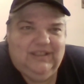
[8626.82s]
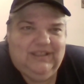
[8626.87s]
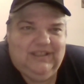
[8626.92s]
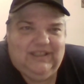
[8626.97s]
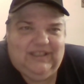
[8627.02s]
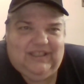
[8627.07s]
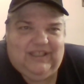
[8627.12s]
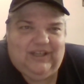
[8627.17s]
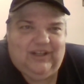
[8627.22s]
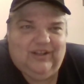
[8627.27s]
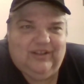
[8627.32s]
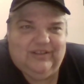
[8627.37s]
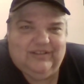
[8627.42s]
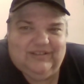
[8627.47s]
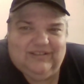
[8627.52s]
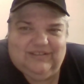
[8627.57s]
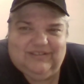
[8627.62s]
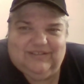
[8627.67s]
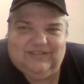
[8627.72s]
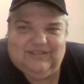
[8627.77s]

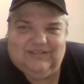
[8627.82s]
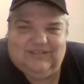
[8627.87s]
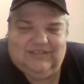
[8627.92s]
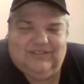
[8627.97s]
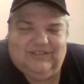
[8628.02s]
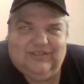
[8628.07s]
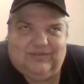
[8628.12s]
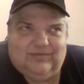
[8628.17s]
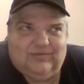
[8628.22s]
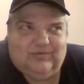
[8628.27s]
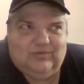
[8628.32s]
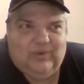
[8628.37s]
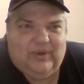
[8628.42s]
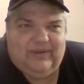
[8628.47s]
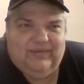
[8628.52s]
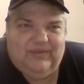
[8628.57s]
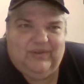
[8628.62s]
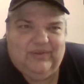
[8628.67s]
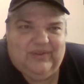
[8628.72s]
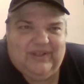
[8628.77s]
There's
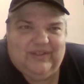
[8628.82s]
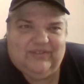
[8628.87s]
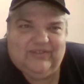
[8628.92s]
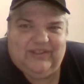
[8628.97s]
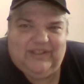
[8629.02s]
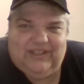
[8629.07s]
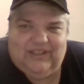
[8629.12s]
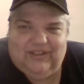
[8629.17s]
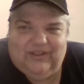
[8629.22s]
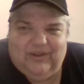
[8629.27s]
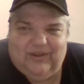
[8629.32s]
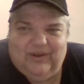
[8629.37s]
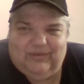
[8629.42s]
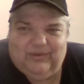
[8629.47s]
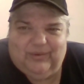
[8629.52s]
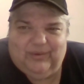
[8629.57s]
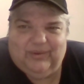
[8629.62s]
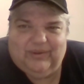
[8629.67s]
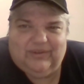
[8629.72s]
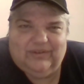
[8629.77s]
quite a few things I need to go over
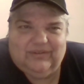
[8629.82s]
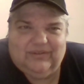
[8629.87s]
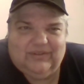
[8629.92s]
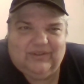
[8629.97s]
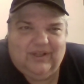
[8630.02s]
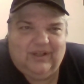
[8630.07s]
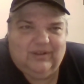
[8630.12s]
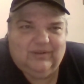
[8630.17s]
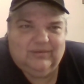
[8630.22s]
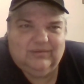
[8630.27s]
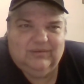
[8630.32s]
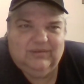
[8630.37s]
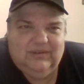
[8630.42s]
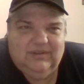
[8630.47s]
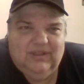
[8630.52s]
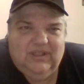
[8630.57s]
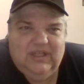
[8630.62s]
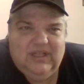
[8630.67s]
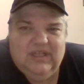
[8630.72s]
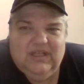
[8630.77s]
with her, so.
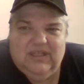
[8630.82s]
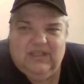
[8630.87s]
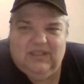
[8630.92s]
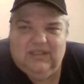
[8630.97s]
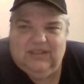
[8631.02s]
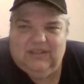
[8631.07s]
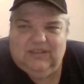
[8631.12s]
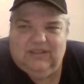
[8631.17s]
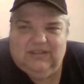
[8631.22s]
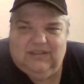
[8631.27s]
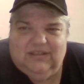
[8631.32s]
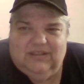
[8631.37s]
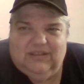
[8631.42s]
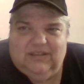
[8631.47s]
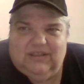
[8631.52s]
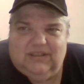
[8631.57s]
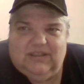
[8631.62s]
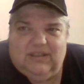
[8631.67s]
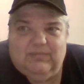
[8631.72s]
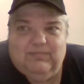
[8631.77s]

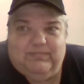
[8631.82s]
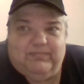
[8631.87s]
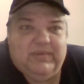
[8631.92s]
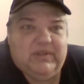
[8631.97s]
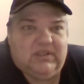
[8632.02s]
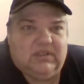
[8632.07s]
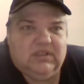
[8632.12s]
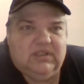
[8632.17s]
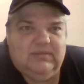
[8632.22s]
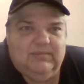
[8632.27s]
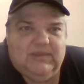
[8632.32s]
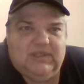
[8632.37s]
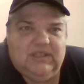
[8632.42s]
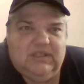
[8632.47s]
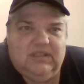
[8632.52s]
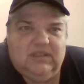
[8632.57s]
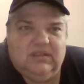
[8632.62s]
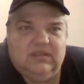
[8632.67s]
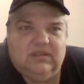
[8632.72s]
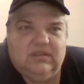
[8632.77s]
And they better clean my
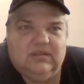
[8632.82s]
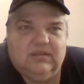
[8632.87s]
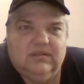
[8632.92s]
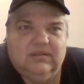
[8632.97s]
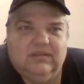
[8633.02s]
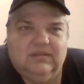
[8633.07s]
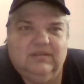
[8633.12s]
ears.